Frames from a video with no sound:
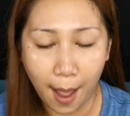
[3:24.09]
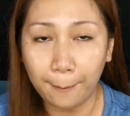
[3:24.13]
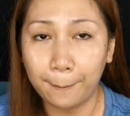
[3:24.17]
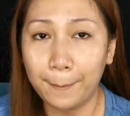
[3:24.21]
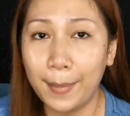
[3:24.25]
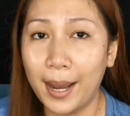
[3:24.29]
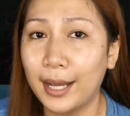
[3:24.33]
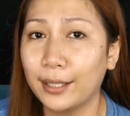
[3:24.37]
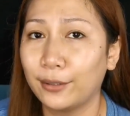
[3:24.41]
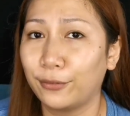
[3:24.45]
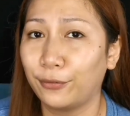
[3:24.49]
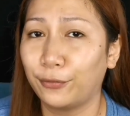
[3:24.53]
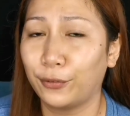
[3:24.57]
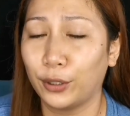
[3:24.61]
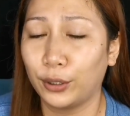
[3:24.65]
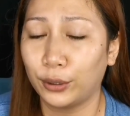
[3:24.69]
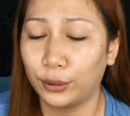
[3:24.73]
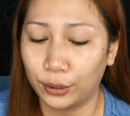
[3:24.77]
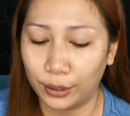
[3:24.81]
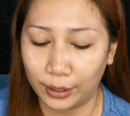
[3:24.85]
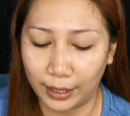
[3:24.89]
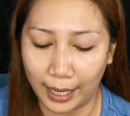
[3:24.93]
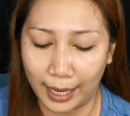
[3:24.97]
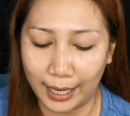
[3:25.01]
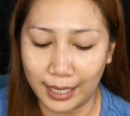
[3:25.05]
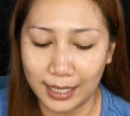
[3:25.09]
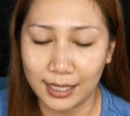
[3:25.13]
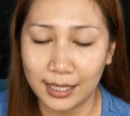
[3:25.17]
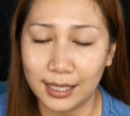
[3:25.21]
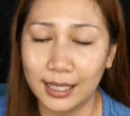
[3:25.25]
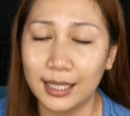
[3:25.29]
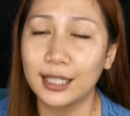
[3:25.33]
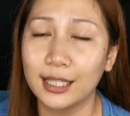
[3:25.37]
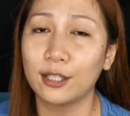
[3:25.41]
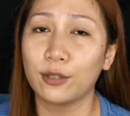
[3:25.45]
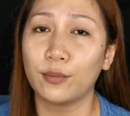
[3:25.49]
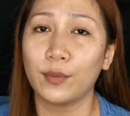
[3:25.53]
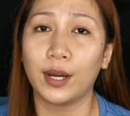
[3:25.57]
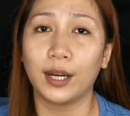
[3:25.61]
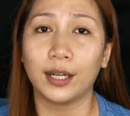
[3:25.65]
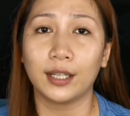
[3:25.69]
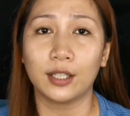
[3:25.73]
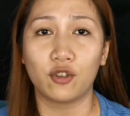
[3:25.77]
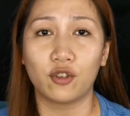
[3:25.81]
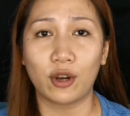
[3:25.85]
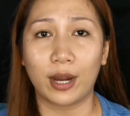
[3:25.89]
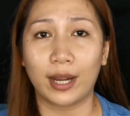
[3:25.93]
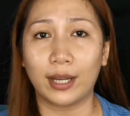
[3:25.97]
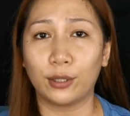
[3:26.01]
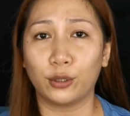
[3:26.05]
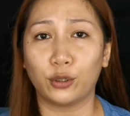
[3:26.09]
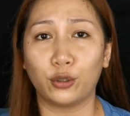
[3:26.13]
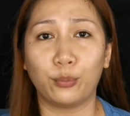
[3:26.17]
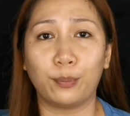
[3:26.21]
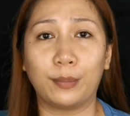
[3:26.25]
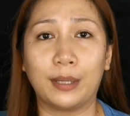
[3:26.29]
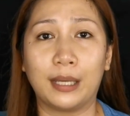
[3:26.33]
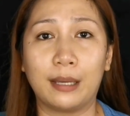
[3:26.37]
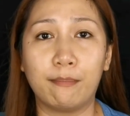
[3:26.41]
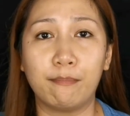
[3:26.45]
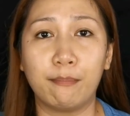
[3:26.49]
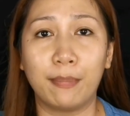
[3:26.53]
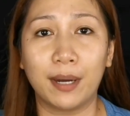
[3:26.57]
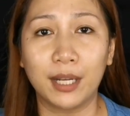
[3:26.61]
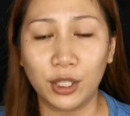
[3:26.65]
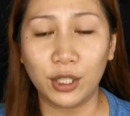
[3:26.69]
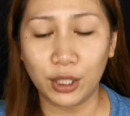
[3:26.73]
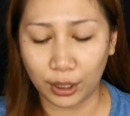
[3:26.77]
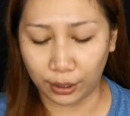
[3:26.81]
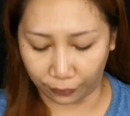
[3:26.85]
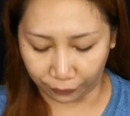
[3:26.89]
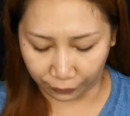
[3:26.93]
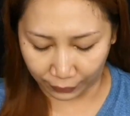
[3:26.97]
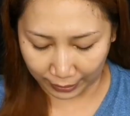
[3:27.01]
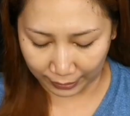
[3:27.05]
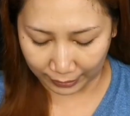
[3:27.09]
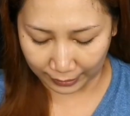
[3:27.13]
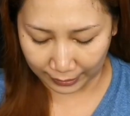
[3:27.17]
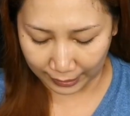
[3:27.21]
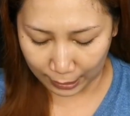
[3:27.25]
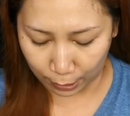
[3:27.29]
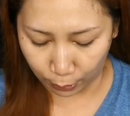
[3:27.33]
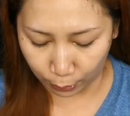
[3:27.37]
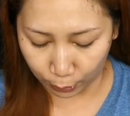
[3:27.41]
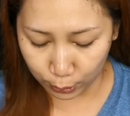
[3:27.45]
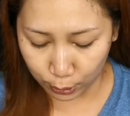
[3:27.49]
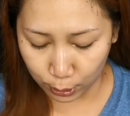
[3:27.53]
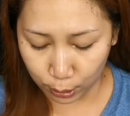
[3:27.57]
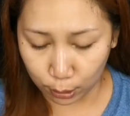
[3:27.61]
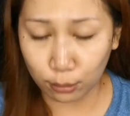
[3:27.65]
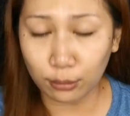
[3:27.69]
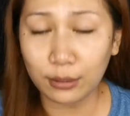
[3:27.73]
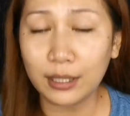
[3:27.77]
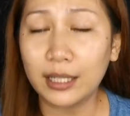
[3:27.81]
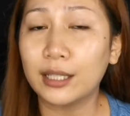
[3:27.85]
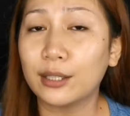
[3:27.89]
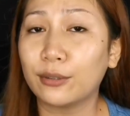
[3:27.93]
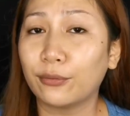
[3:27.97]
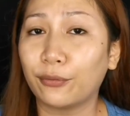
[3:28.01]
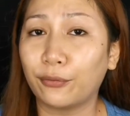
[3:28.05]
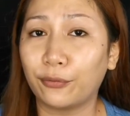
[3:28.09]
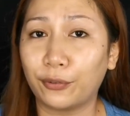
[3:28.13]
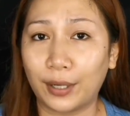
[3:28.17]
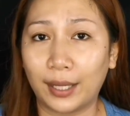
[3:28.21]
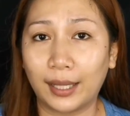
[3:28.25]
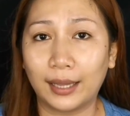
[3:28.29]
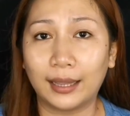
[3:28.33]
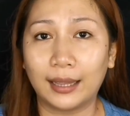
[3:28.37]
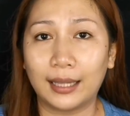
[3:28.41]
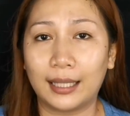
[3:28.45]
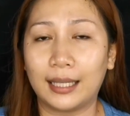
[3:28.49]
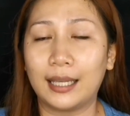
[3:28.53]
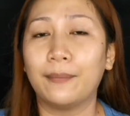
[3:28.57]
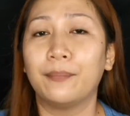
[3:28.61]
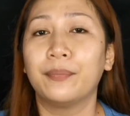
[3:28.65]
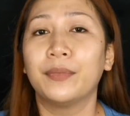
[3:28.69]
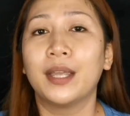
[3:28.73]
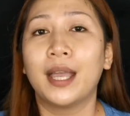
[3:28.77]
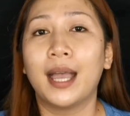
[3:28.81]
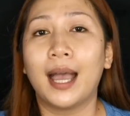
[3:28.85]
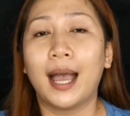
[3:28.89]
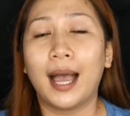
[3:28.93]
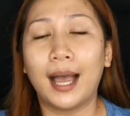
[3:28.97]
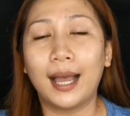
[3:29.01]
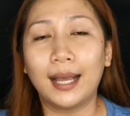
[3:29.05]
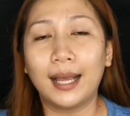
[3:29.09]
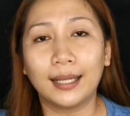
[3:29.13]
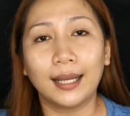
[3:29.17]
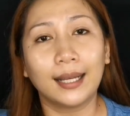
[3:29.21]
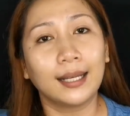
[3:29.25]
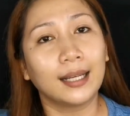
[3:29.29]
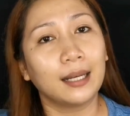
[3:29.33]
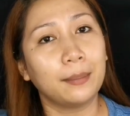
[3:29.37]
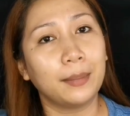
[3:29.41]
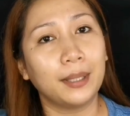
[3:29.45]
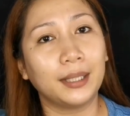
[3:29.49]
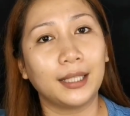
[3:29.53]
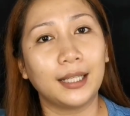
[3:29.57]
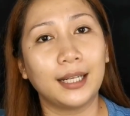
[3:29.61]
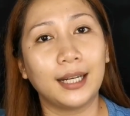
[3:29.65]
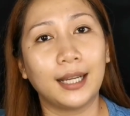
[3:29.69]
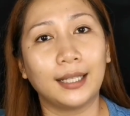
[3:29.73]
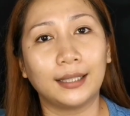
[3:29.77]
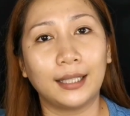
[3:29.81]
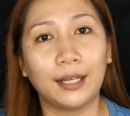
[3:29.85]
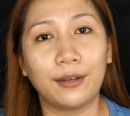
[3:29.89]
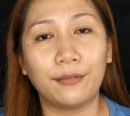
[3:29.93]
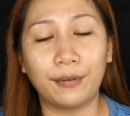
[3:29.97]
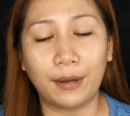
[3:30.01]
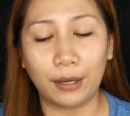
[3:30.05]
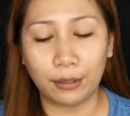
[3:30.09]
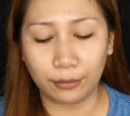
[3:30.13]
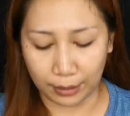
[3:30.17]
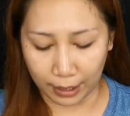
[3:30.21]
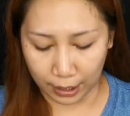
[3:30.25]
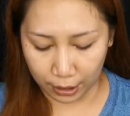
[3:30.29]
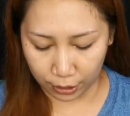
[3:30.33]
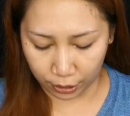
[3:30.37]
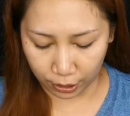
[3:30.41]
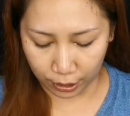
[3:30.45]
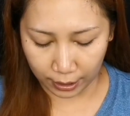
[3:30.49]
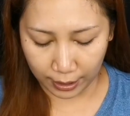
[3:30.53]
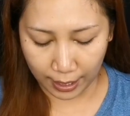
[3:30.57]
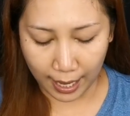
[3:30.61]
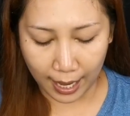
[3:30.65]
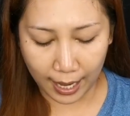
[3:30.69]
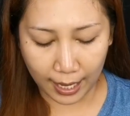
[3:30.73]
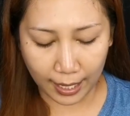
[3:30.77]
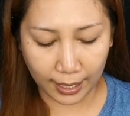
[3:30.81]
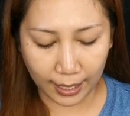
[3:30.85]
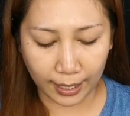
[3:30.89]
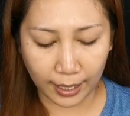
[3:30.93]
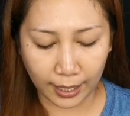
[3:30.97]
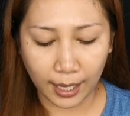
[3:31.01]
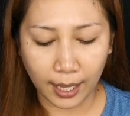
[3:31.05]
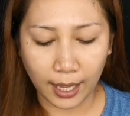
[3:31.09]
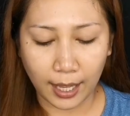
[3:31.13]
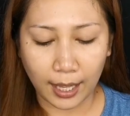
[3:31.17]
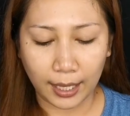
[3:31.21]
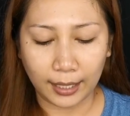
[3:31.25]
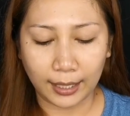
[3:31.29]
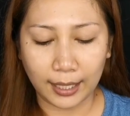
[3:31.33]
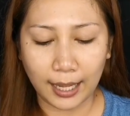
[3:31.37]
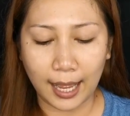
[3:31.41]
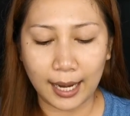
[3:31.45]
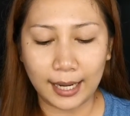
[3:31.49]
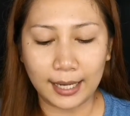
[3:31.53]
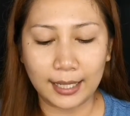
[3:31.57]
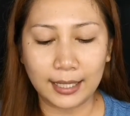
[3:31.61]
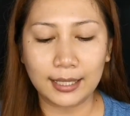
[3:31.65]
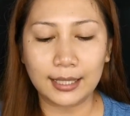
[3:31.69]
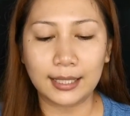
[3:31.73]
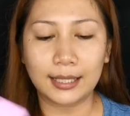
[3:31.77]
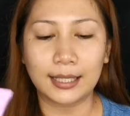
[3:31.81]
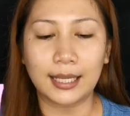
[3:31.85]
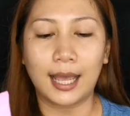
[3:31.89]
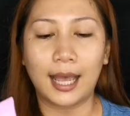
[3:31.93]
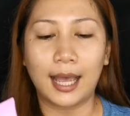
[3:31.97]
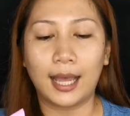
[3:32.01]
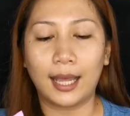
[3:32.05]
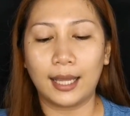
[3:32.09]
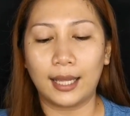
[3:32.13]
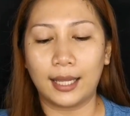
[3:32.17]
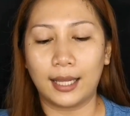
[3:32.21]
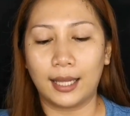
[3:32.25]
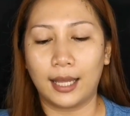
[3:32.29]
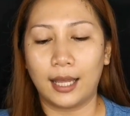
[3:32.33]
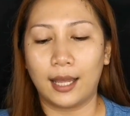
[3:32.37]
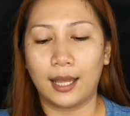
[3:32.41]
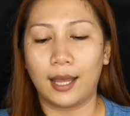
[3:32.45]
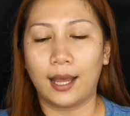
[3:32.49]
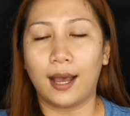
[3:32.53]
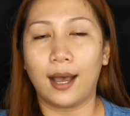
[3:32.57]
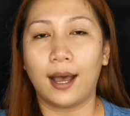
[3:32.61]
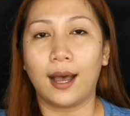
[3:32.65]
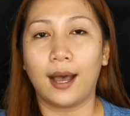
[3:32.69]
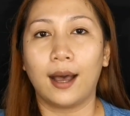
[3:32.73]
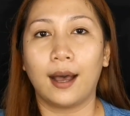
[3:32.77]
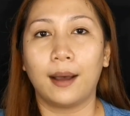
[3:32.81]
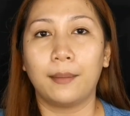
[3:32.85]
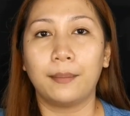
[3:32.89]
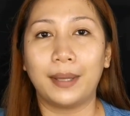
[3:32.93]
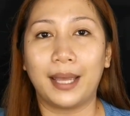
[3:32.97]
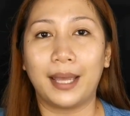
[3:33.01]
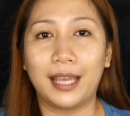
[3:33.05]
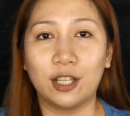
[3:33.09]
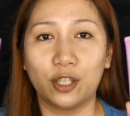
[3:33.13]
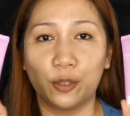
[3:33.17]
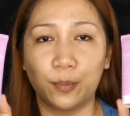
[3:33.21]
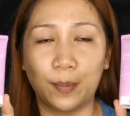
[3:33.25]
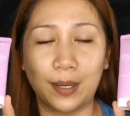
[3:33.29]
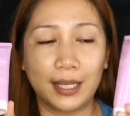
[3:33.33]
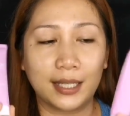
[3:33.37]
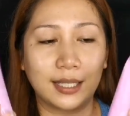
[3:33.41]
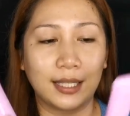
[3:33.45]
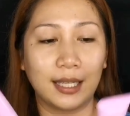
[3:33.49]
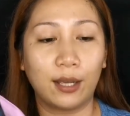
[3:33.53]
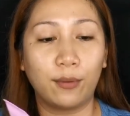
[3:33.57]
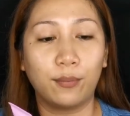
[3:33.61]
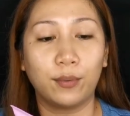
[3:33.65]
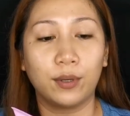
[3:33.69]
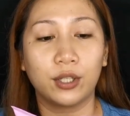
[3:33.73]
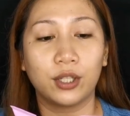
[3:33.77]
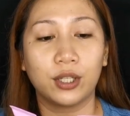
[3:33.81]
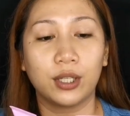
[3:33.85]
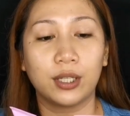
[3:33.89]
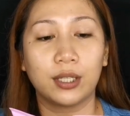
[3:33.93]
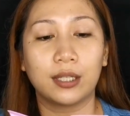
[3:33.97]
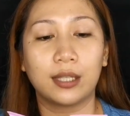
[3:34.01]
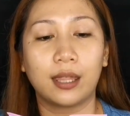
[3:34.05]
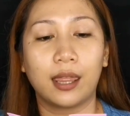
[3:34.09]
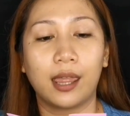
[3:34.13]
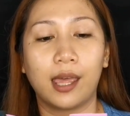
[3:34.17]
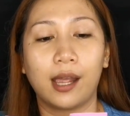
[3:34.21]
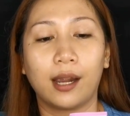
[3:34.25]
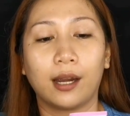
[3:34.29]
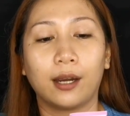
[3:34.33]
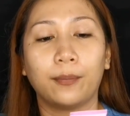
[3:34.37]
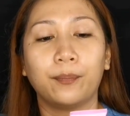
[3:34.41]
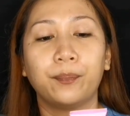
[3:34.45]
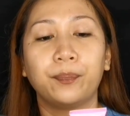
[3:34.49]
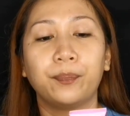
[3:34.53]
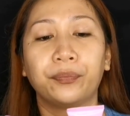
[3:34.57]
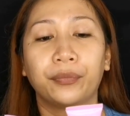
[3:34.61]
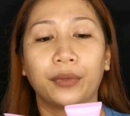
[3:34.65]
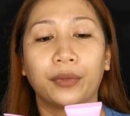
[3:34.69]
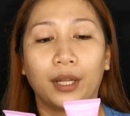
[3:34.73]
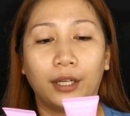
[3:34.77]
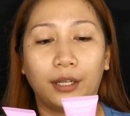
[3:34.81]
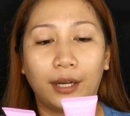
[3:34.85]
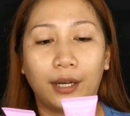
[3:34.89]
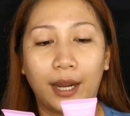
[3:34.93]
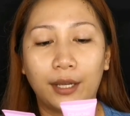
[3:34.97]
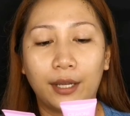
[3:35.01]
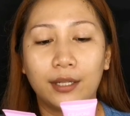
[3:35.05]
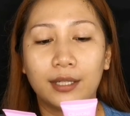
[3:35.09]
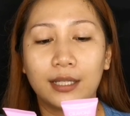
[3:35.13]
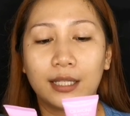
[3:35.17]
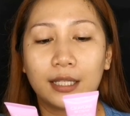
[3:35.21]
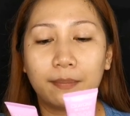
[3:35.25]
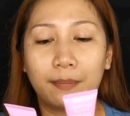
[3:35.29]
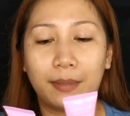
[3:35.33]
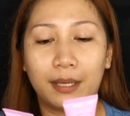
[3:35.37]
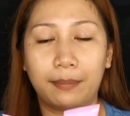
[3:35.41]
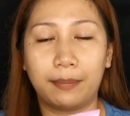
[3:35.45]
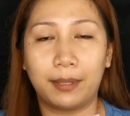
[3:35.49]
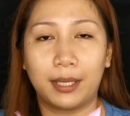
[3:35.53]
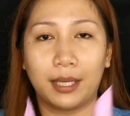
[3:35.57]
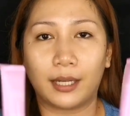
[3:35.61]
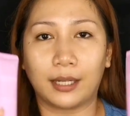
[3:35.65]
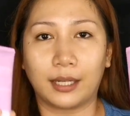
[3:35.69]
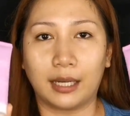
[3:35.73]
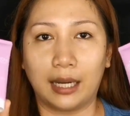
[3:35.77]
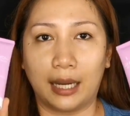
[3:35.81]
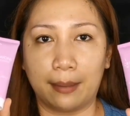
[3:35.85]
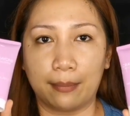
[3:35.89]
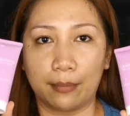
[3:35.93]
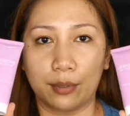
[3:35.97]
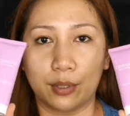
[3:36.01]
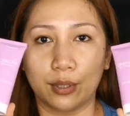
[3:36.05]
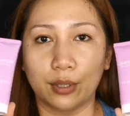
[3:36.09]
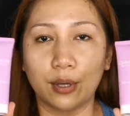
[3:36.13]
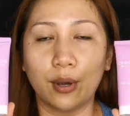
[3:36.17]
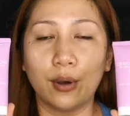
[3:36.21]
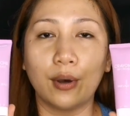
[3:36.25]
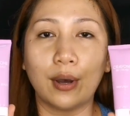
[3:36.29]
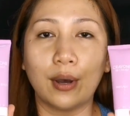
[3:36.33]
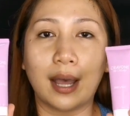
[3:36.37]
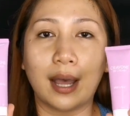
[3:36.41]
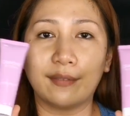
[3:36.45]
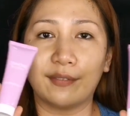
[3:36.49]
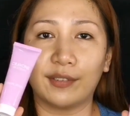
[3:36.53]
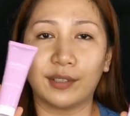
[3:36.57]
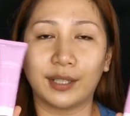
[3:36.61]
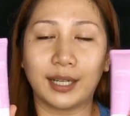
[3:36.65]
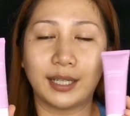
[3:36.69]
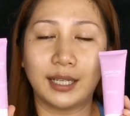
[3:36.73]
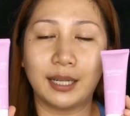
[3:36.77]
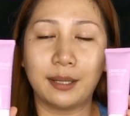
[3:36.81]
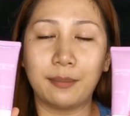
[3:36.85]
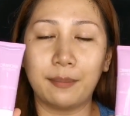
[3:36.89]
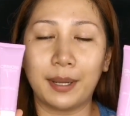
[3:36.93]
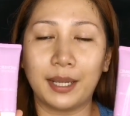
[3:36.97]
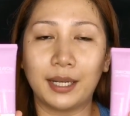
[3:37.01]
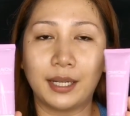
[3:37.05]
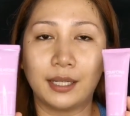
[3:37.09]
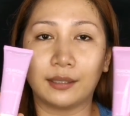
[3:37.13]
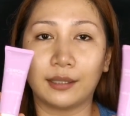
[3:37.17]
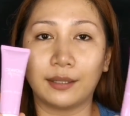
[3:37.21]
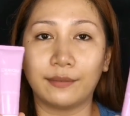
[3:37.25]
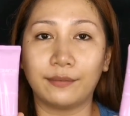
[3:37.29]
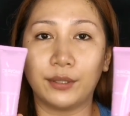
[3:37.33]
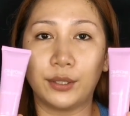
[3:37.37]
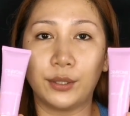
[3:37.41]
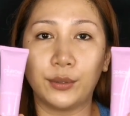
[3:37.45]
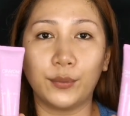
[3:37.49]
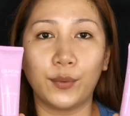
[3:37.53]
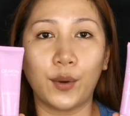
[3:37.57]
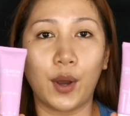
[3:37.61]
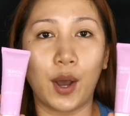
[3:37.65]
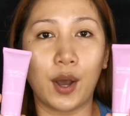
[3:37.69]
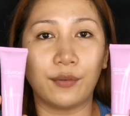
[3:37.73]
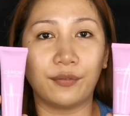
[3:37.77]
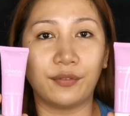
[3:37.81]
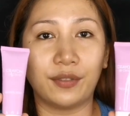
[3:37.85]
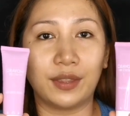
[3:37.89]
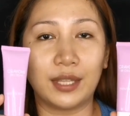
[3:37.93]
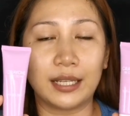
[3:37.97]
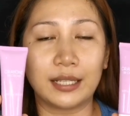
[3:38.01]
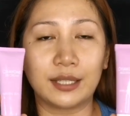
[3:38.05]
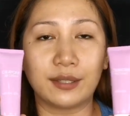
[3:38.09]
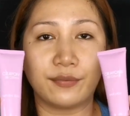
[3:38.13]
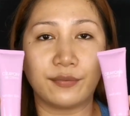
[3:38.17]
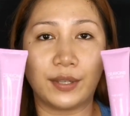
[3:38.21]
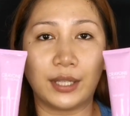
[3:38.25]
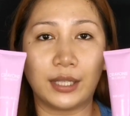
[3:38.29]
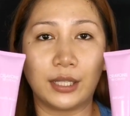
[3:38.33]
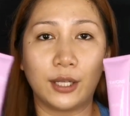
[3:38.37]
But for today, since we are trying to be budget-friendly or student-friendly, ang gagamitin nating foundation ay galing sa HPC, which is their Crayons BB Creme. So, I've already made a review of this